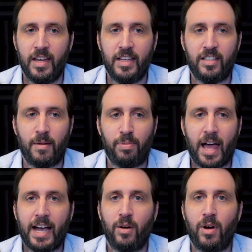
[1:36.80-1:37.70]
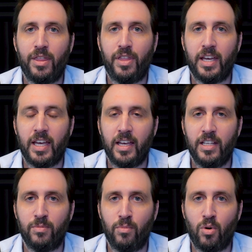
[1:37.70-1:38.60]
is that black and white thinking
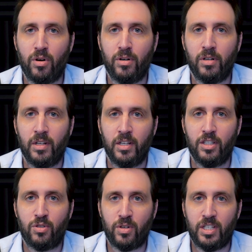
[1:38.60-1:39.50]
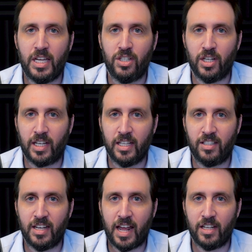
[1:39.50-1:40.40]
is more strategic.
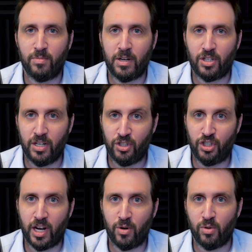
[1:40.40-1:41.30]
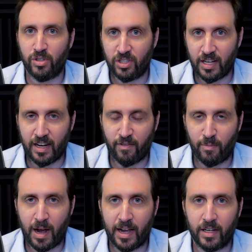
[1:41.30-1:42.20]
It's not as much a general state of
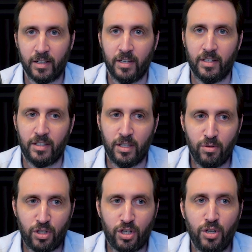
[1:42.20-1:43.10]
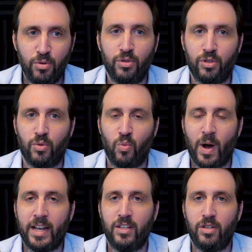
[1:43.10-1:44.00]
mind. You choose
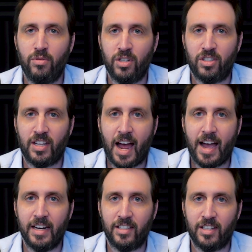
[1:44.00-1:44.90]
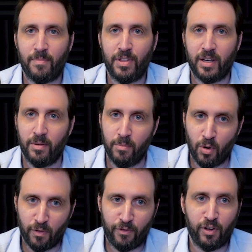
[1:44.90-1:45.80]
when to decide something
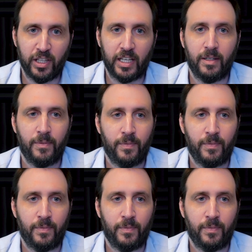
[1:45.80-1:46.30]
more fully.